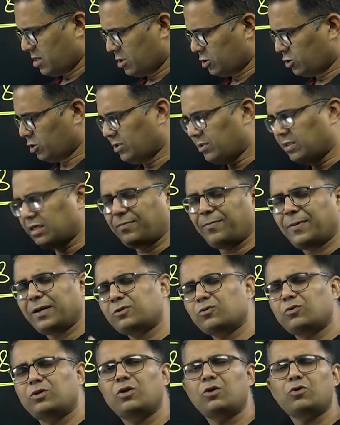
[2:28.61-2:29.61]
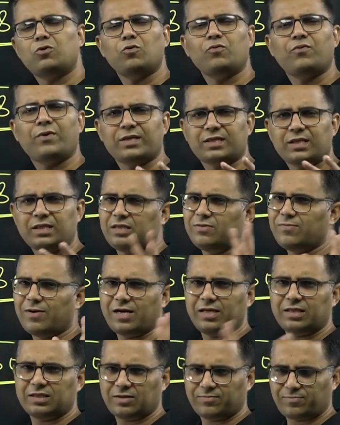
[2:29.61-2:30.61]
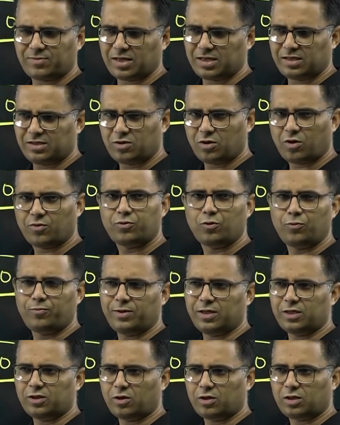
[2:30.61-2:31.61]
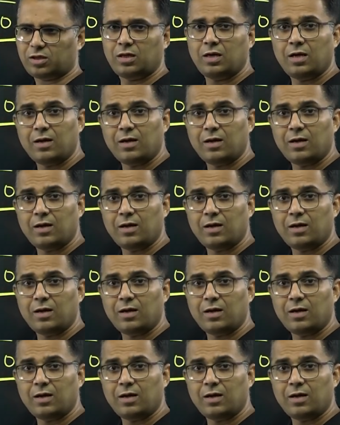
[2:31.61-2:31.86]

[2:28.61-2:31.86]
So, it depends only on two factors, demand and supply of rupee and dollar.